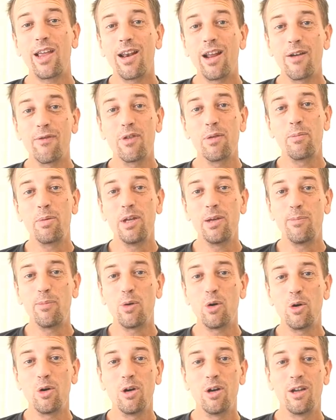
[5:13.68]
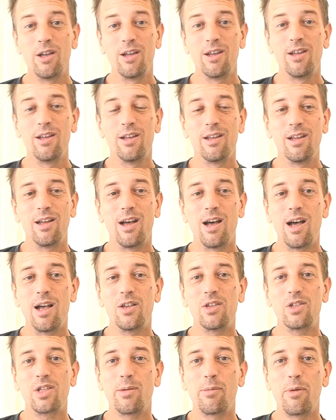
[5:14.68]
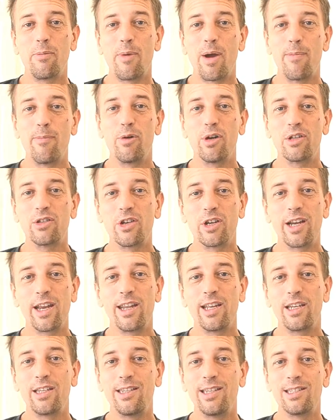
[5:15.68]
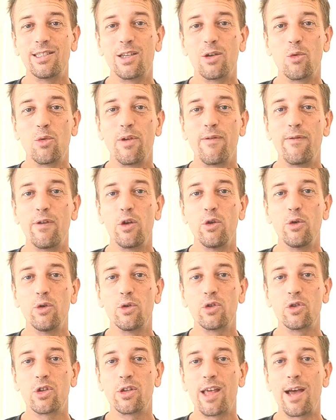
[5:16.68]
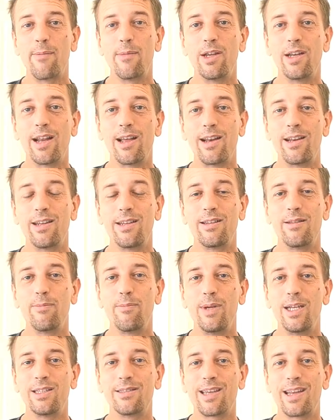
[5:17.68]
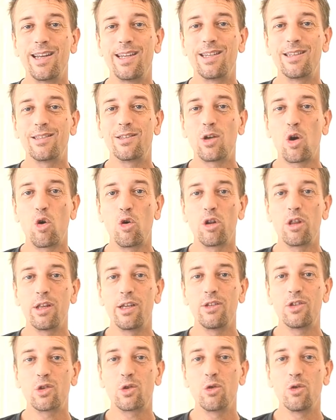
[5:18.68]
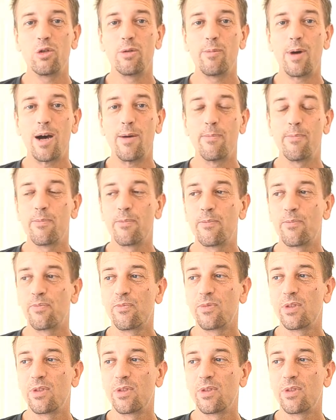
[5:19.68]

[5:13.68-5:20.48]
of the people. Some of my books are getting decent reviews, so that means I didn't totally screw them up.